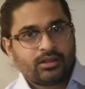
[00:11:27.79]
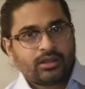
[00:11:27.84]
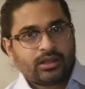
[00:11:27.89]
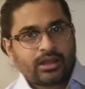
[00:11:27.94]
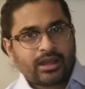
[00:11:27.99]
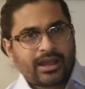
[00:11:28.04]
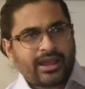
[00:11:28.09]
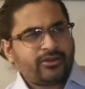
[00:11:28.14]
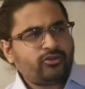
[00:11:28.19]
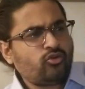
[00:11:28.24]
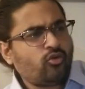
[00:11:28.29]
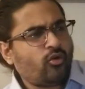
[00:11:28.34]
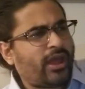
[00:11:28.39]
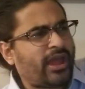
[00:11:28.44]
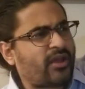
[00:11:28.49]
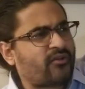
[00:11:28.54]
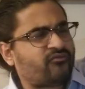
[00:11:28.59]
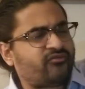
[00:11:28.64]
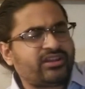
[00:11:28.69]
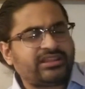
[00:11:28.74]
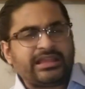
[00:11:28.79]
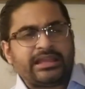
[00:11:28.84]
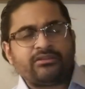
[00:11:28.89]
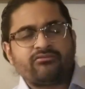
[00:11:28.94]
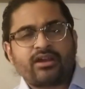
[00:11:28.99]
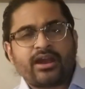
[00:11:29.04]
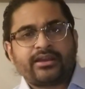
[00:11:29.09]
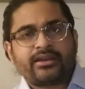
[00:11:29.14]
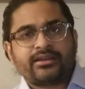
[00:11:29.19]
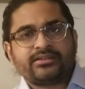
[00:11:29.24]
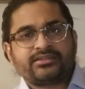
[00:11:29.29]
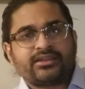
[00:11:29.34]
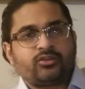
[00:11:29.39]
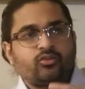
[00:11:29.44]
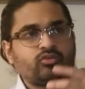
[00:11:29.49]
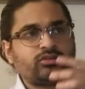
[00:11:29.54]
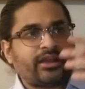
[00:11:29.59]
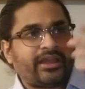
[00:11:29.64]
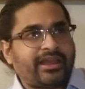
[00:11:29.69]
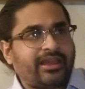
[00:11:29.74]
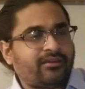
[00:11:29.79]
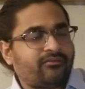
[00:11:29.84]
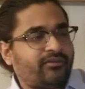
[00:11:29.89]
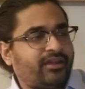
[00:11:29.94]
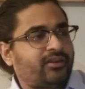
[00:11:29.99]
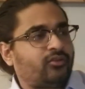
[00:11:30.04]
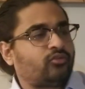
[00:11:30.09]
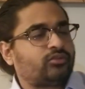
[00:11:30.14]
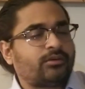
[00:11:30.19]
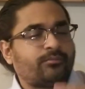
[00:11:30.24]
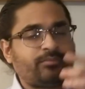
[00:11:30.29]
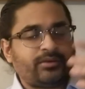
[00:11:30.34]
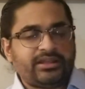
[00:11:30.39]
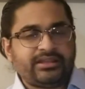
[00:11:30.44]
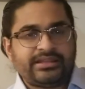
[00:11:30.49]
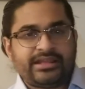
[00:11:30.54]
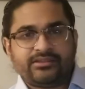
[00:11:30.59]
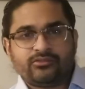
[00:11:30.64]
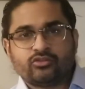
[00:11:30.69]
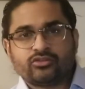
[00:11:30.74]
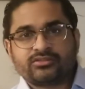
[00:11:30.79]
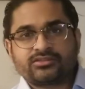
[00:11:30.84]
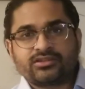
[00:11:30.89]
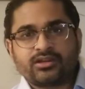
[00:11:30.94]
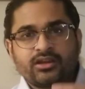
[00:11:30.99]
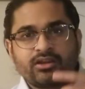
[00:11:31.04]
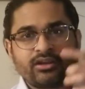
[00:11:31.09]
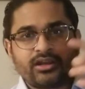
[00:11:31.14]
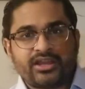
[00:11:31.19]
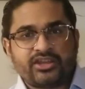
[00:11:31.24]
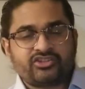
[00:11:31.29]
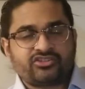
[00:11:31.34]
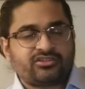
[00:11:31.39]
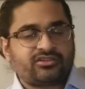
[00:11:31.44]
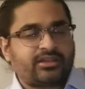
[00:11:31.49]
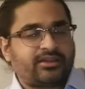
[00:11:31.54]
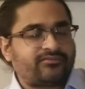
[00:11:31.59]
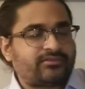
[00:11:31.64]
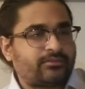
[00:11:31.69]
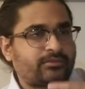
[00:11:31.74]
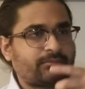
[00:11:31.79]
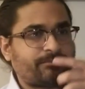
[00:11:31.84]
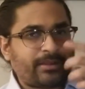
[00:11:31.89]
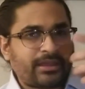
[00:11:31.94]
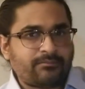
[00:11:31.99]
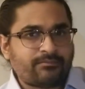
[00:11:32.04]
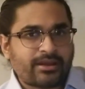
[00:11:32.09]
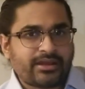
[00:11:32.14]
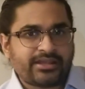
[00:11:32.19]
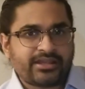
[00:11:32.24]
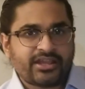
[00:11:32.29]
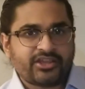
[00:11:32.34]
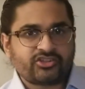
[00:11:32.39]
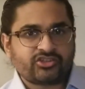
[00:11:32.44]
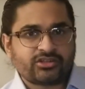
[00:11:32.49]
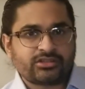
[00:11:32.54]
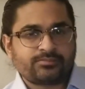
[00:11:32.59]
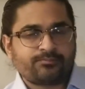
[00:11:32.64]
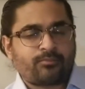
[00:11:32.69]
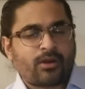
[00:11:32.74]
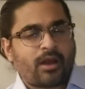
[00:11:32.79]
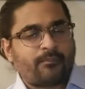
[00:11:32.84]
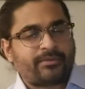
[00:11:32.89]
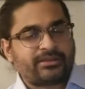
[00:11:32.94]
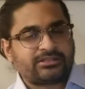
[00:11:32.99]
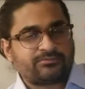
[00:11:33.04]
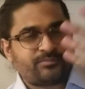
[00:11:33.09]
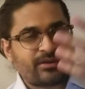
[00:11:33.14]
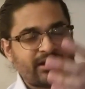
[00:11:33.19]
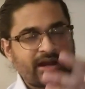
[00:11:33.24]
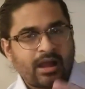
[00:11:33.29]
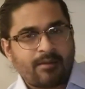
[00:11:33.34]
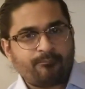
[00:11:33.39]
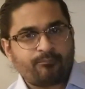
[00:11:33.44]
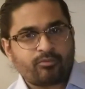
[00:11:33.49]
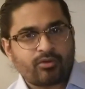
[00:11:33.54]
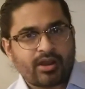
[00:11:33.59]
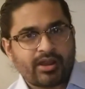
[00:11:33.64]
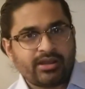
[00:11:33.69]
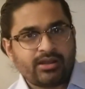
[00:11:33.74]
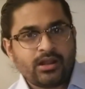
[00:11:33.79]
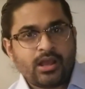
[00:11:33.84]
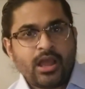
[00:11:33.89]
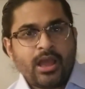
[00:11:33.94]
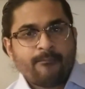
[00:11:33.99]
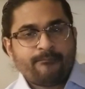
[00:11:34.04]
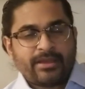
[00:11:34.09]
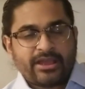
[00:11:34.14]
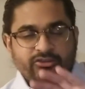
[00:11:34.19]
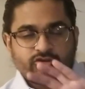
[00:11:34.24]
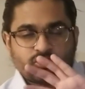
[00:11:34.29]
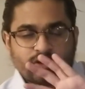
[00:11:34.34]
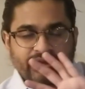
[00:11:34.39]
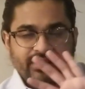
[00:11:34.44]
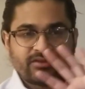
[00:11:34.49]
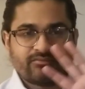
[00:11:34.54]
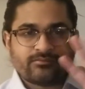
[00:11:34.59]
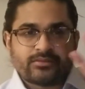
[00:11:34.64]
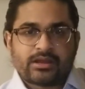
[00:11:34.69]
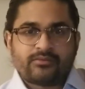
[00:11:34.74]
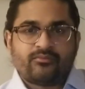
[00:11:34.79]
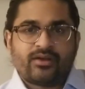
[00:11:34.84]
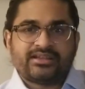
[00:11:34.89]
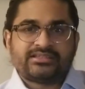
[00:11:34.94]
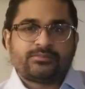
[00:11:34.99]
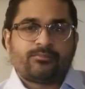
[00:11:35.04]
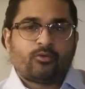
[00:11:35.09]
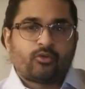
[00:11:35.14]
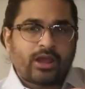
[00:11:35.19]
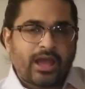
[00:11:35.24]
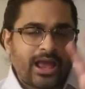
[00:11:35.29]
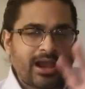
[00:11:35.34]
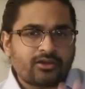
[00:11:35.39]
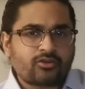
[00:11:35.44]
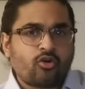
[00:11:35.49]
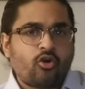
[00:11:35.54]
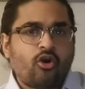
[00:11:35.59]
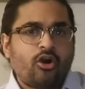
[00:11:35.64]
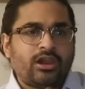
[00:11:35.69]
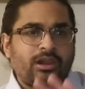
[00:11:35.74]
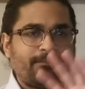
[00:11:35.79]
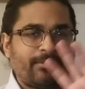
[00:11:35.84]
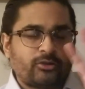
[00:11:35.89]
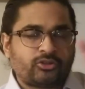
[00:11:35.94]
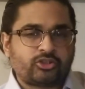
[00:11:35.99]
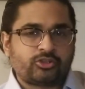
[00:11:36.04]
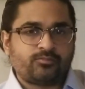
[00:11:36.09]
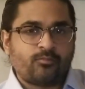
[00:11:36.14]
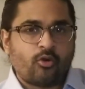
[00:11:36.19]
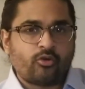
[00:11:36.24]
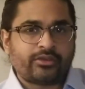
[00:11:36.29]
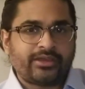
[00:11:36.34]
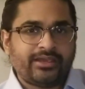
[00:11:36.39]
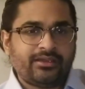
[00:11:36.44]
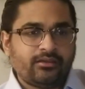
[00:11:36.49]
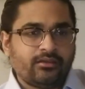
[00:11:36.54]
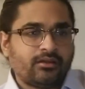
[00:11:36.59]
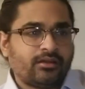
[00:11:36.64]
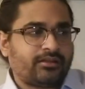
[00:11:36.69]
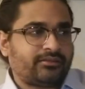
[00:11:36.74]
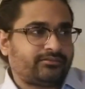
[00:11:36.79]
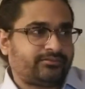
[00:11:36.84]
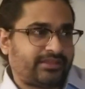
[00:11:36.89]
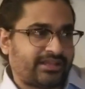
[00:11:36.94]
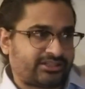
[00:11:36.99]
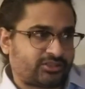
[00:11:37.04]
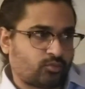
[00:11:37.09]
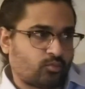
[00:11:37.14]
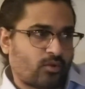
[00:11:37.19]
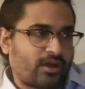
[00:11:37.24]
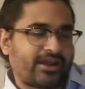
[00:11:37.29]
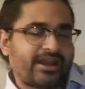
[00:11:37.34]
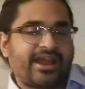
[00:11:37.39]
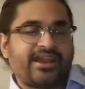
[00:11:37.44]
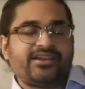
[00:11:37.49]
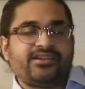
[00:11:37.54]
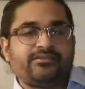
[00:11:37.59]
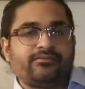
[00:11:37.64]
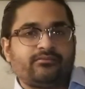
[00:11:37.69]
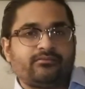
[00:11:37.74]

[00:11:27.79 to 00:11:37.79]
I do everything right. I say do the airway, do the breathing, do the circulation, give him the pain medications, prop his bed upright, make sure I give him advice about alcohol, about smoking. That's one end.